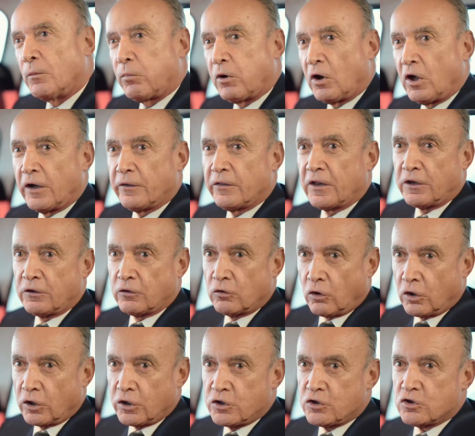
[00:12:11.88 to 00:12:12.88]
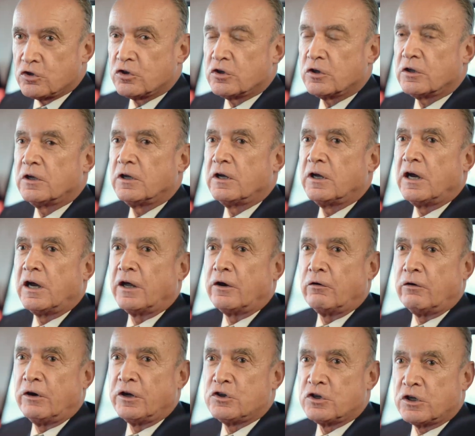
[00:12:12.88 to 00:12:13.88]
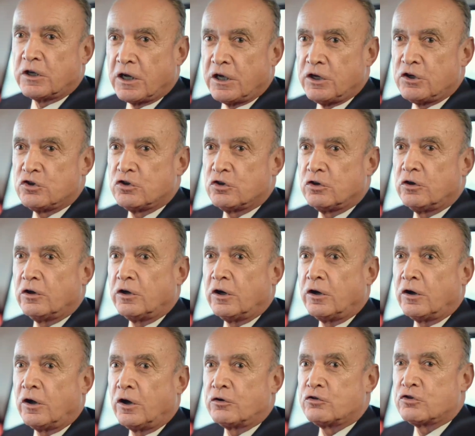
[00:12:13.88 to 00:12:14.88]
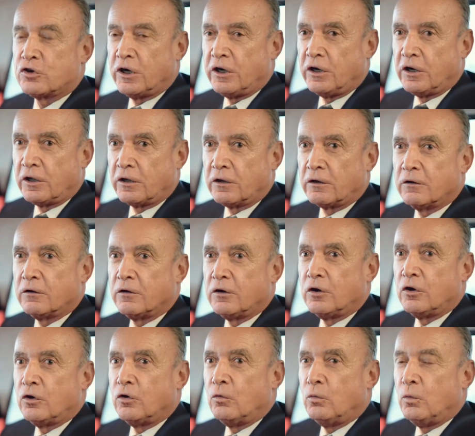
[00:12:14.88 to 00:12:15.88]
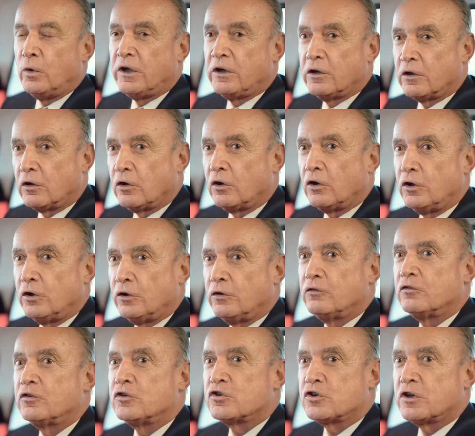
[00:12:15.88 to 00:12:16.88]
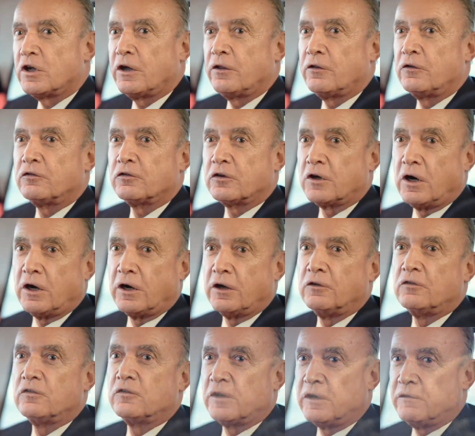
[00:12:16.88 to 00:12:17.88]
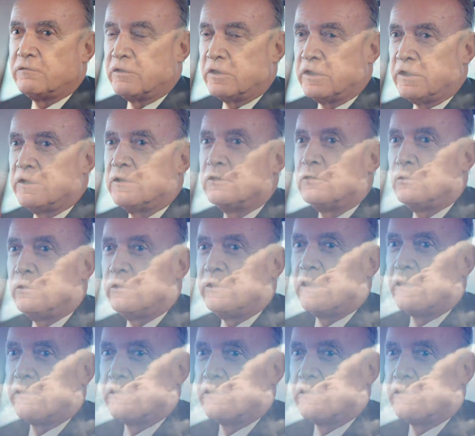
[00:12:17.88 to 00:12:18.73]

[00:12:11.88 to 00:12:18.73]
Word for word: Applying that knowledge and our education and our training, we can learn to share the skies safely with the